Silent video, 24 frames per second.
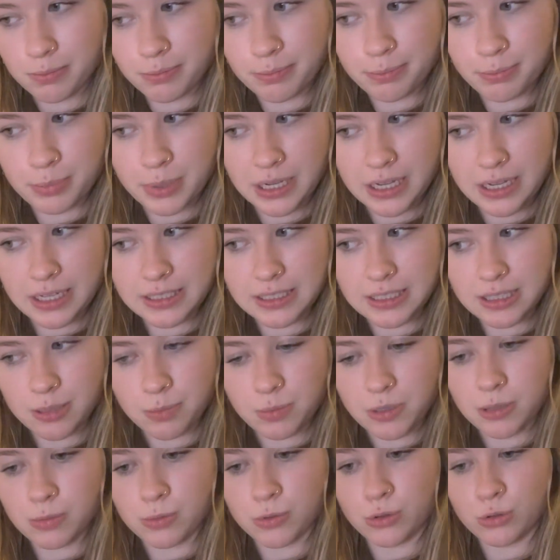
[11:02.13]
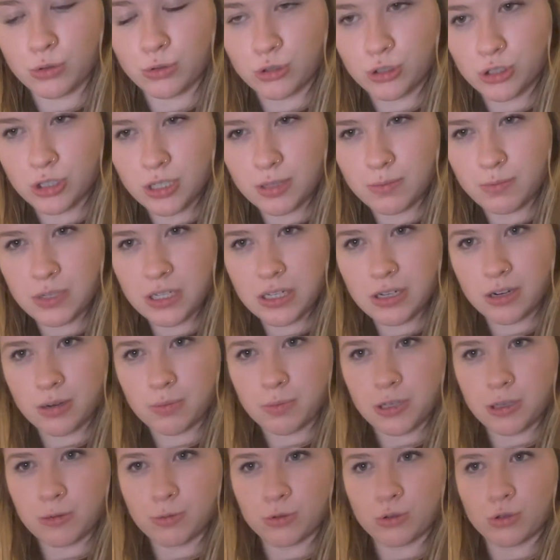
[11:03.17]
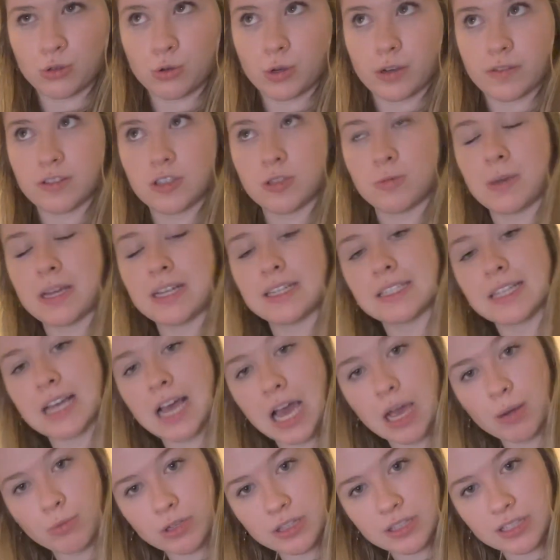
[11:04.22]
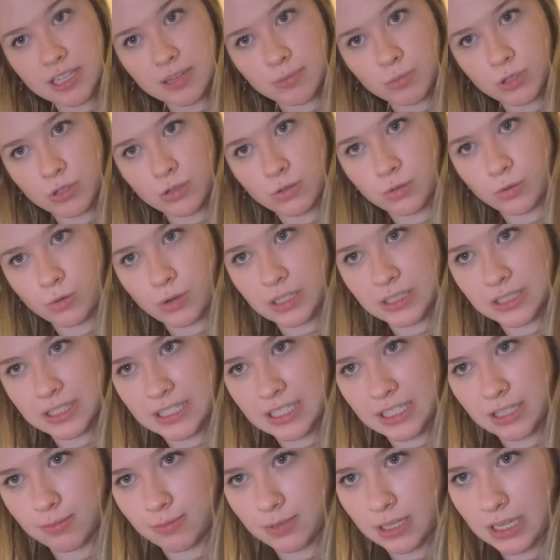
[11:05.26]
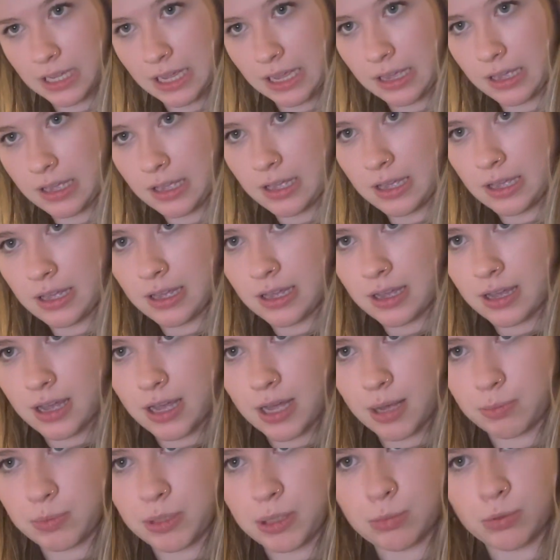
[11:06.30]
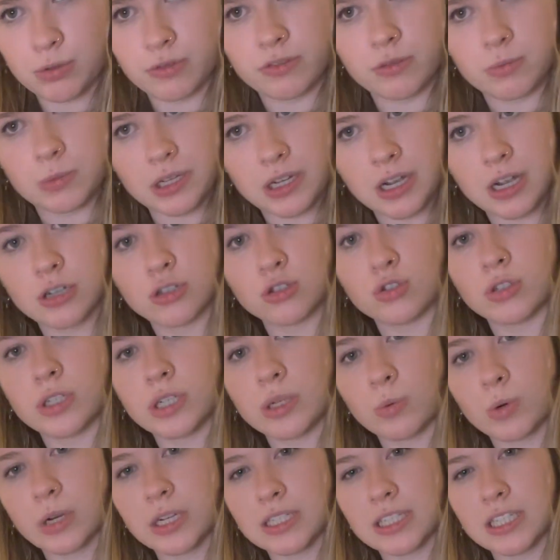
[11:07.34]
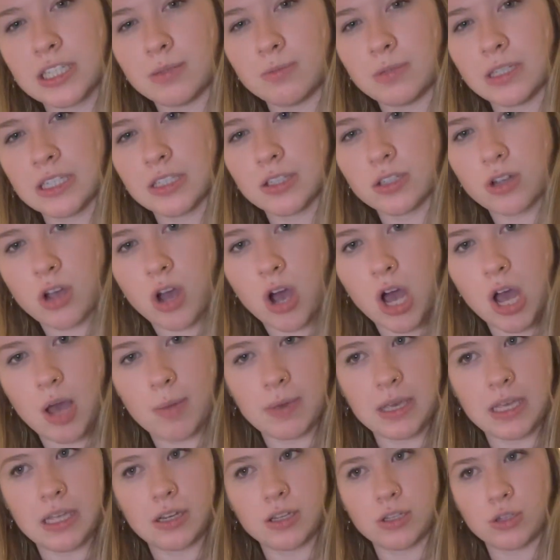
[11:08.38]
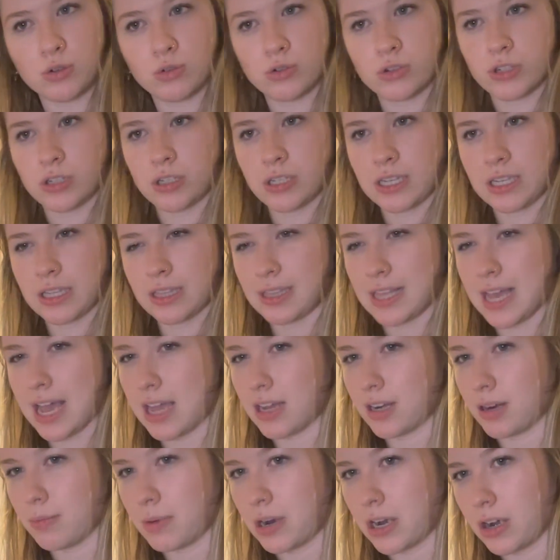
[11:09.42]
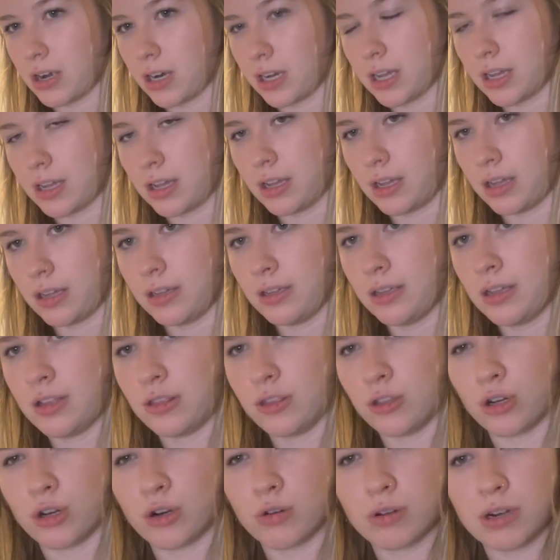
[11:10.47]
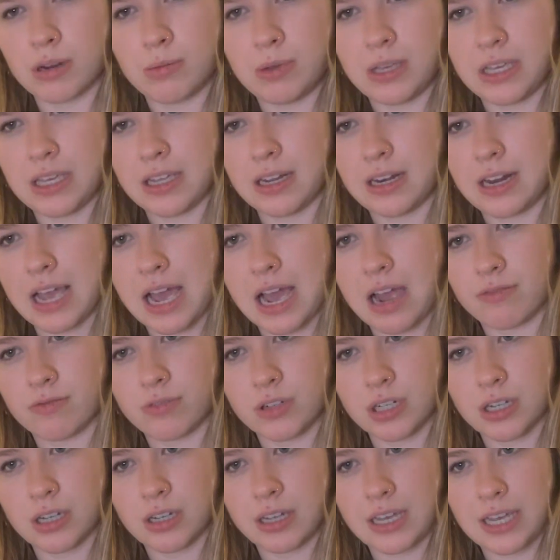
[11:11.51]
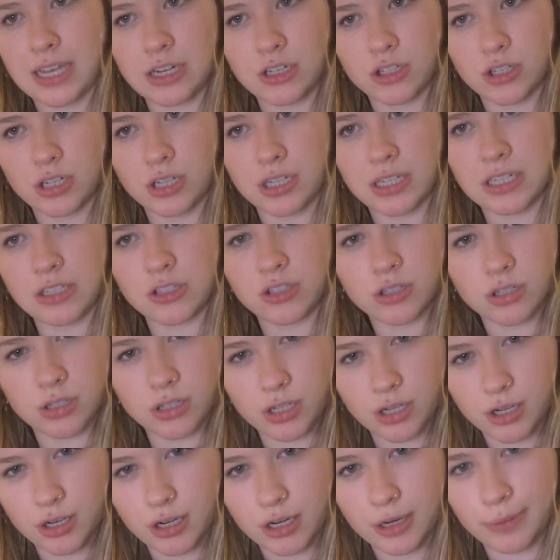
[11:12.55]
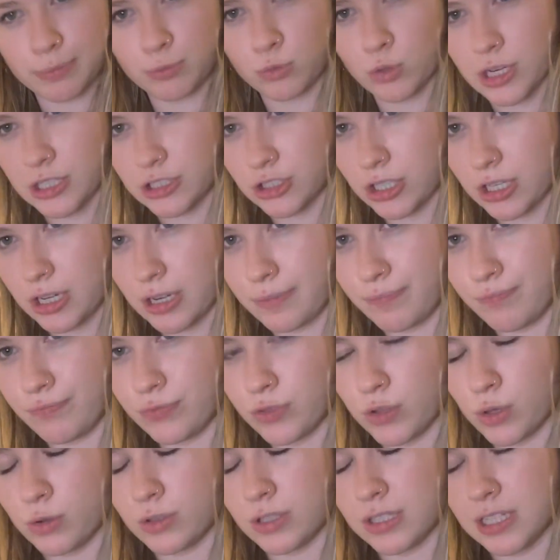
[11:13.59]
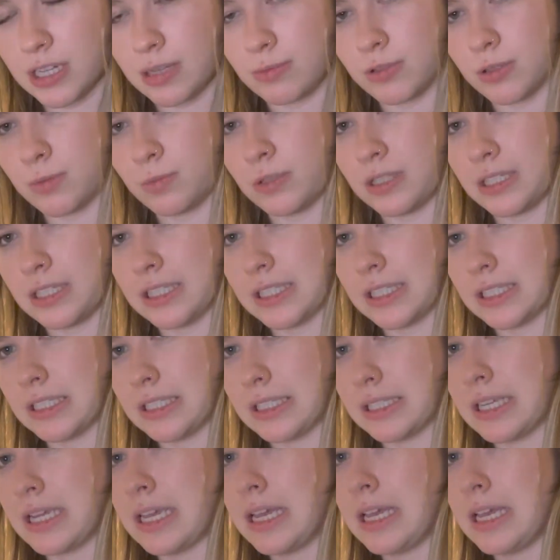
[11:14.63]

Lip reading: but the people who should be are people who have spent time with someone who has TB, people from a country where TB is common, usually in Latin America, the Caribbean, Africa, Asia, Eastern Europe, Russia, those types of places.